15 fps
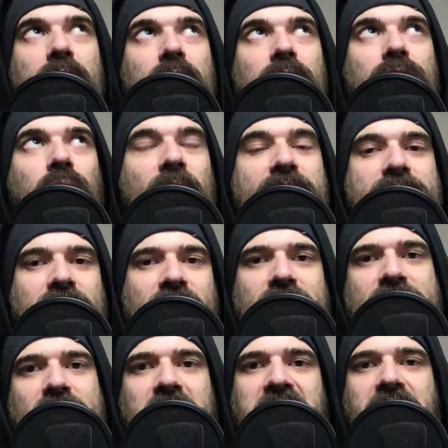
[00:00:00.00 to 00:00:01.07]
The reason they
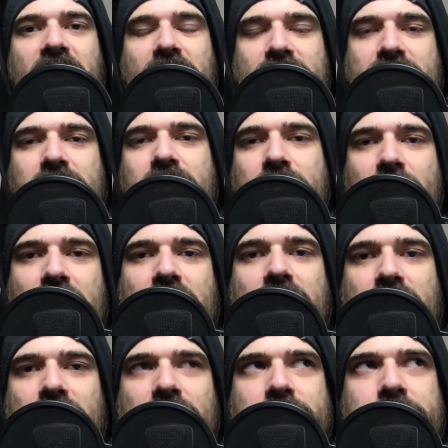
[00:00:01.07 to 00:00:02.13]
say fake it till you make
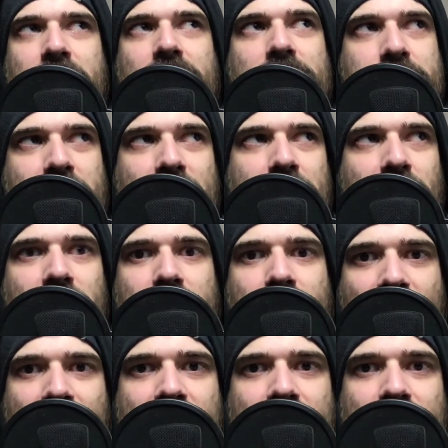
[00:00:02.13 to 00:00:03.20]
it is because people that
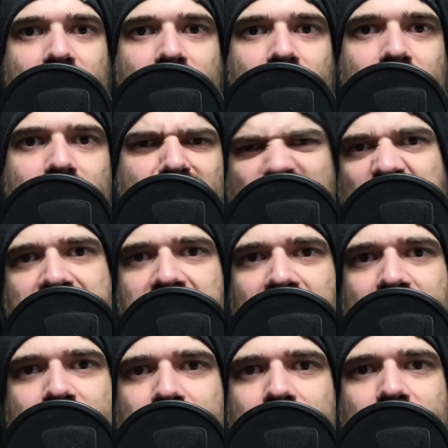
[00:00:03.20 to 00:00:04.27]
make it just
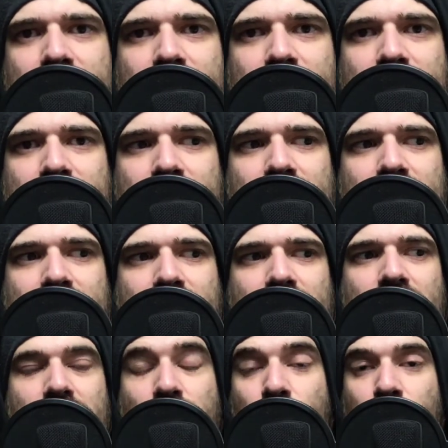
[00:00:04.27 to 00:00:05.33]
faked it.
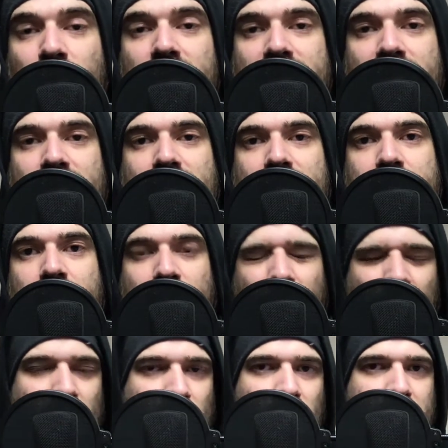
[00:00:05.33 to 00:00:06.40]
Not all of them, but
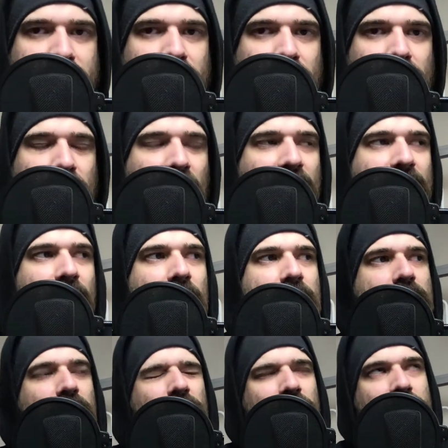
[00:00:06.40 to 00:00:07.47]
a lot of them. Like,
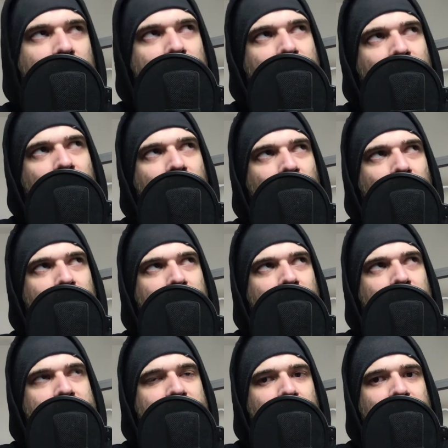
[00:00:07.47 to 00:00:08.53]
you think about a guy that
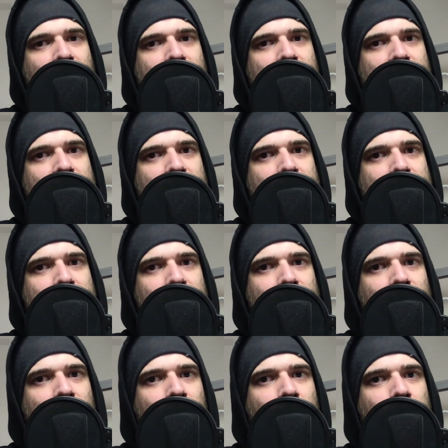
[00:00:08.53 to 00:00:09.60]
goes through Navy SEAL school.
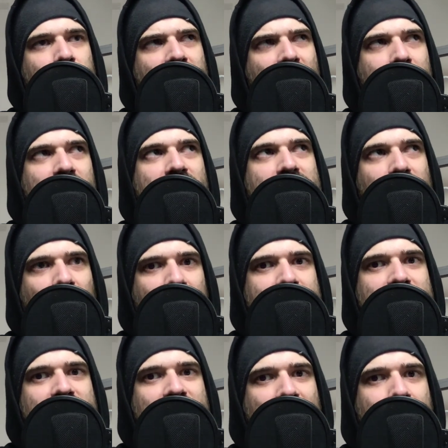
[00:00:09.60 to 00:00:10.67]
How many times
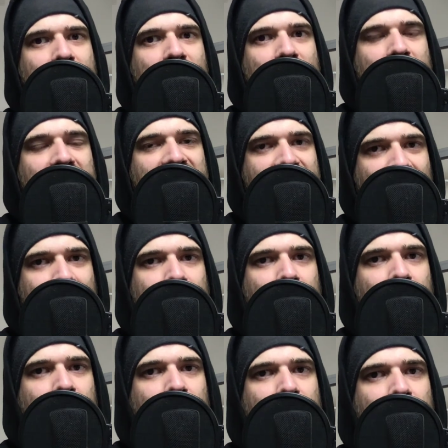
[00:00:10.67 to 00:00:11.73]
is that man going to fail?
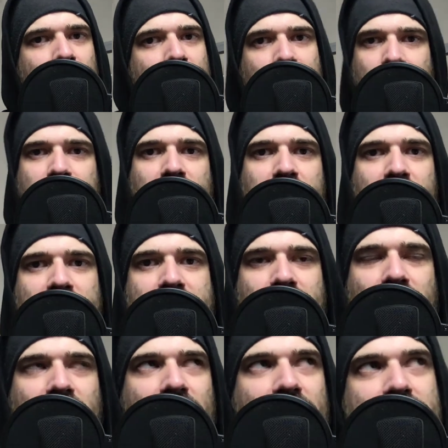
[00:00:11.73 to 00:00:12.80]
Goes through BUDS
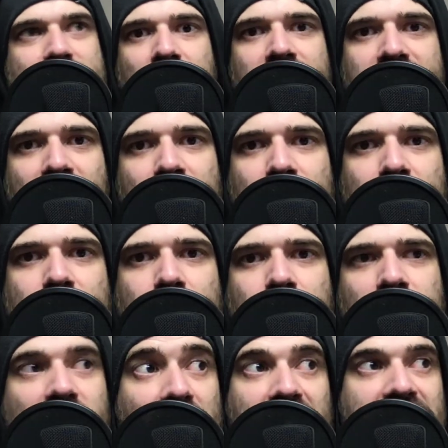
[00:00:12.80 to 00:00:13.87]
training. He's going to fail.
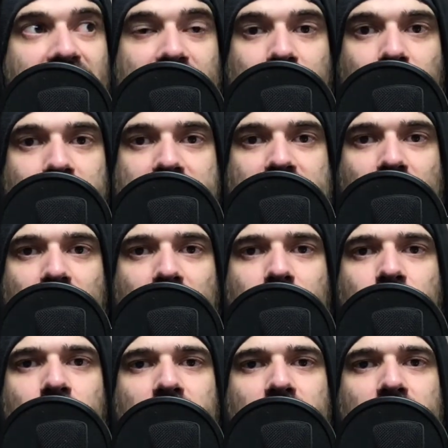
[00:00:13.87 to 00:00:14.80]
They're going to fail all the time.